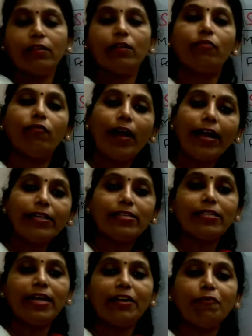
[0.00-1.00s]
Why
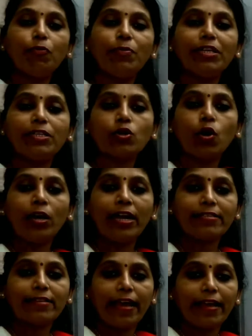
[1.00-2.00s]
that woman is called as
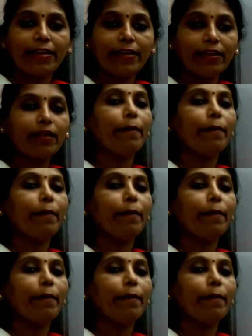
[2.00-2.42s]
carrier?